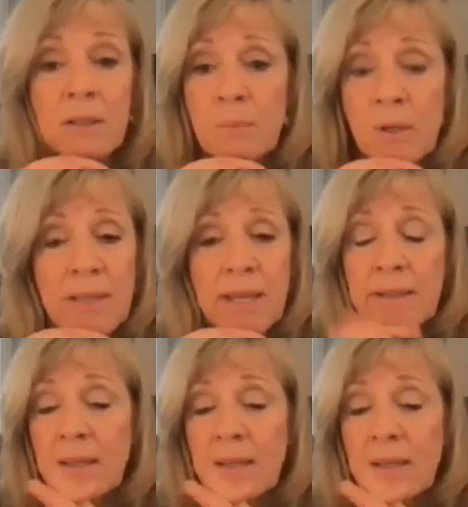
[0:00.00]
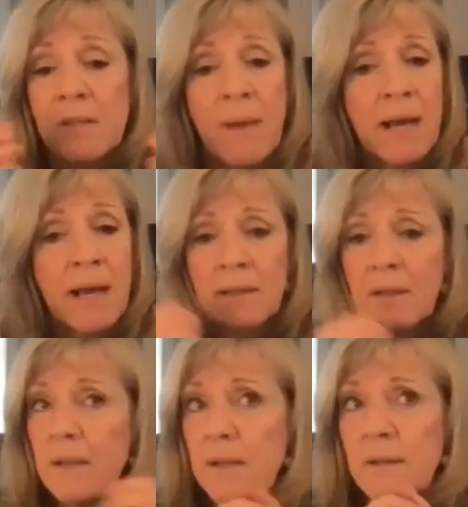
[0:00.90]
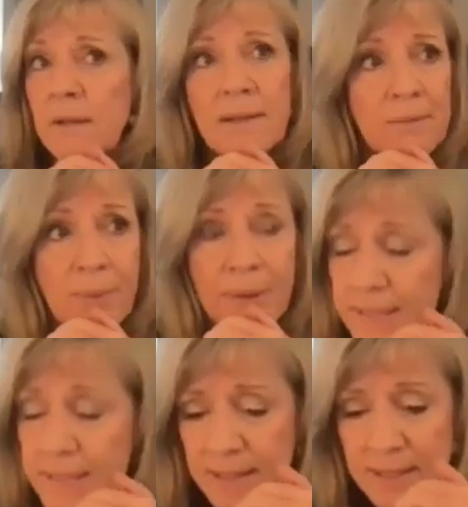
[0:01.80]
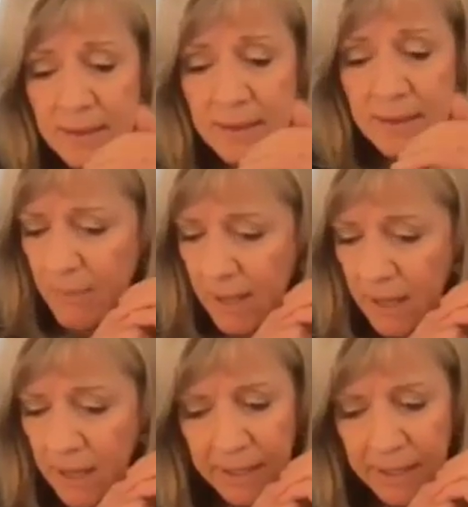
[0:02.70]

in our community that cares about racism,